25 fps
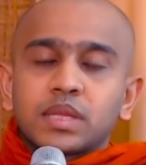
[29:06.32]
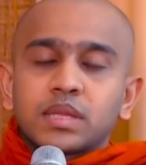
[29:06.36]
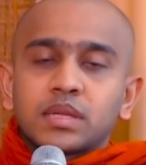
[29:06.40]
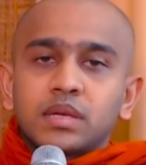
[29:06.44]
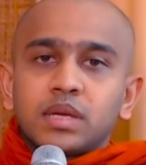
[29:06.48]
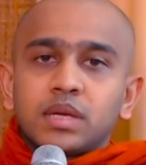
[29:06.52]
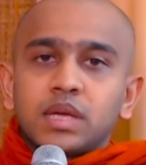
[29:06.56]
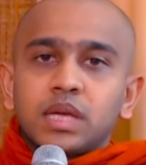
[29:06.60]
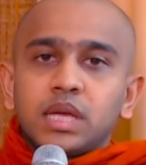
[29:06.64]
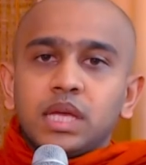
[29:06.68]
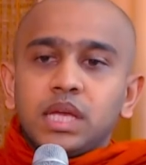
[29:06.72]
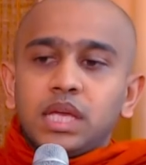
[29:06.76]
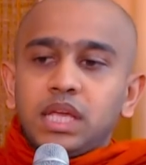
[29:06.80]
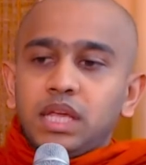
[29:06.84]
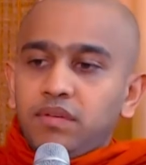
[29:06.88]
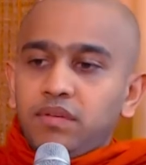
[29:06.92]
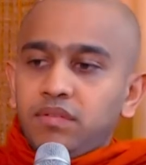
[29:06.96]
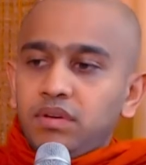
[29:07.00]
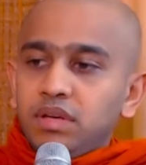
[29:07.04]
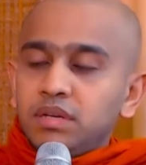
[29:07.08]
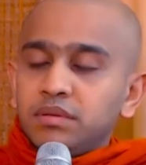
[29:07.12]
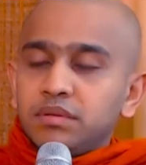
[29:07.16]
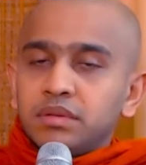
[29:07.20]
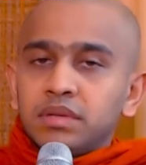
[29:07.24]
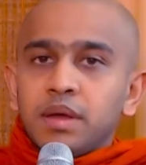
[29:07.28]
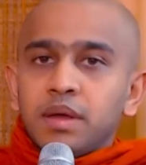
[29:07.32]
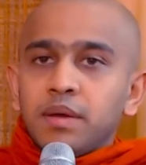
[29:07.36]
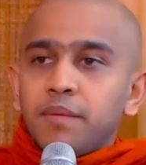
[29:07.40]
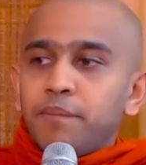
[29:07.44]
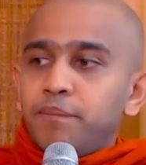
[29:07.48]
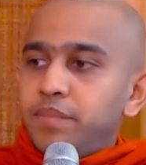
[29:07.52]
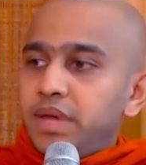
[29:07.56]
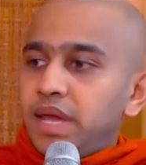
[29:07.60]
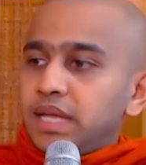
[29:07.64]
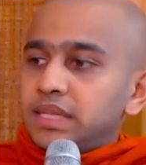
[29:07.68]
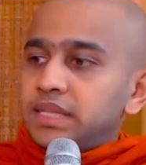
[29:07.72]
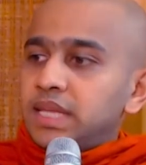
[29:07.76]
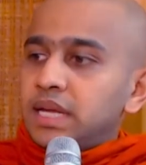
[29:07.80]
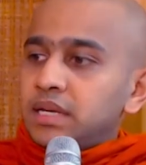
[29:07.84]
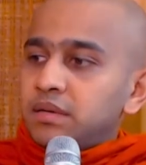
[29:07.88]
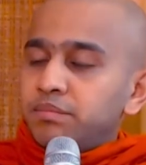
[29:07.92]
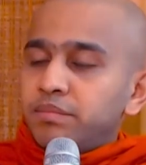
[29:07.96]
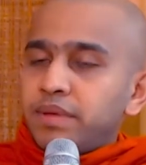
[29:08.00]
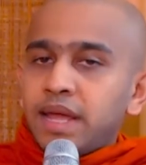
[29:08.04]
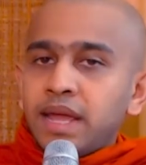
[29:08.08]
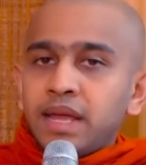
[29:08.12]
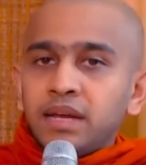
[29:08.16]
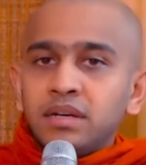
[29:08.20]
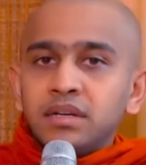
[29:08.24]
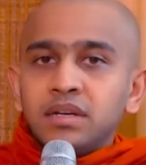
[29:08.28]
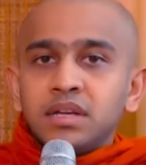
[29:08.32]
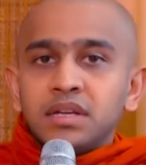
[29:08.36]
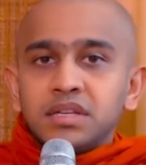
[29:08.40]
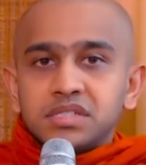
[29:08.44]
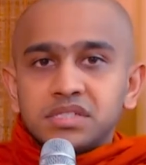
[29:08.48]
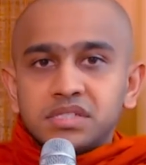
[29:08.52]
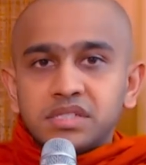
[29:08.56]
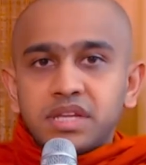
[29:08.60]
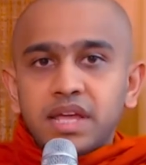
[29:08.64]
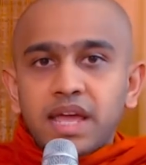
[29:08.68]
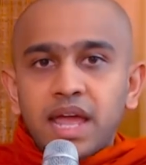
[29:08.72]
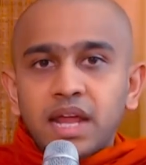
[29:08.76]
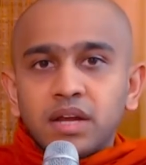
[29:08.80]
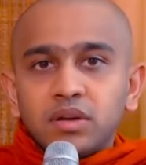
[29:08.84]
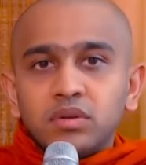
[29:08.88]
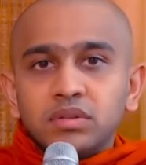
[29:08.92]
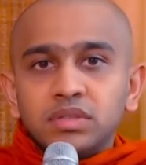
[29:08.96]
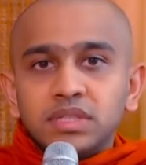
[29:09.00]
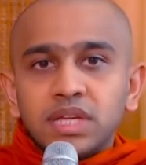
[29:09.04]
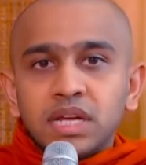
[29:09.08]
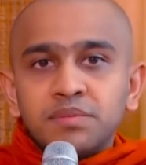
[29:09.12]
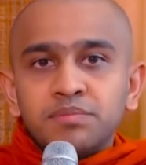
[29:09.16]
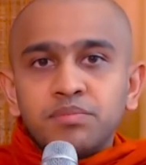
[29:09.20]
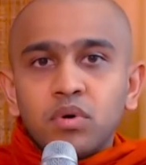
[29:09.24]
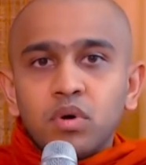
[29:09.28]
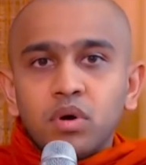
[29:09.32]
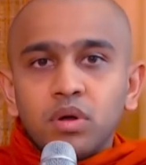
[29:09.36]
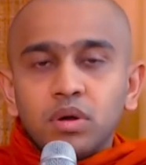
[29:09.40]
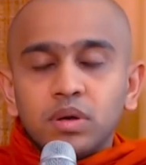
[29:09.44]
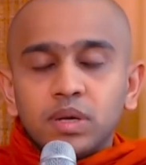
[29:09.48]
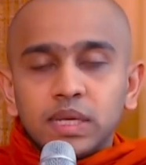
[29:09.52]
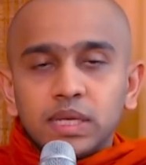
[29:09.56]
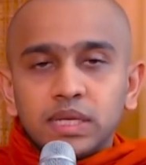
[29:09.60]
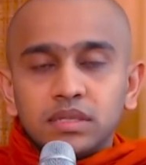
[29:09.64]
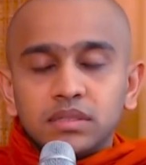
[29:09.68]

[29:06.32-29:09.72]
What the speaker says: He will make that man stand on that pole.